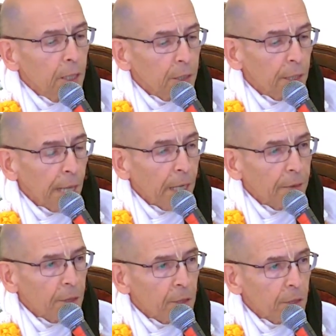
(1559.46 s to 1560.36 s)
get out of
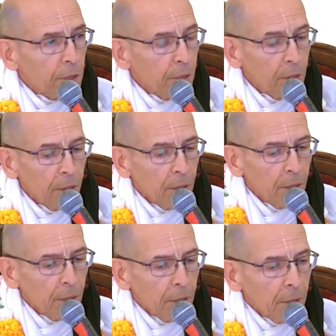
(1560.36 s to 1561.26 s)
this
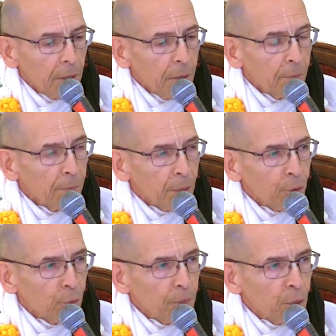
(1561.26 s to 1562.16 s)

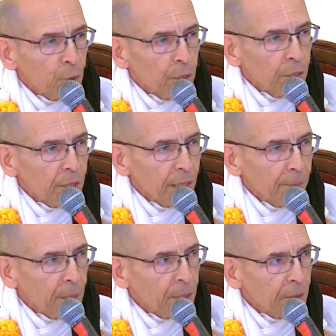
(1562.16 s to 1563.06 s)
material miseries and get
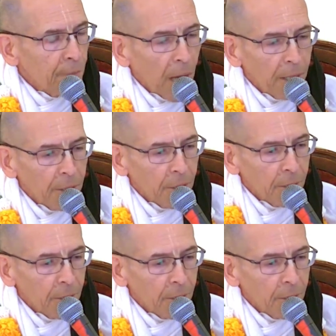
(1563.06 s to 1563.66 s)
peace of mind.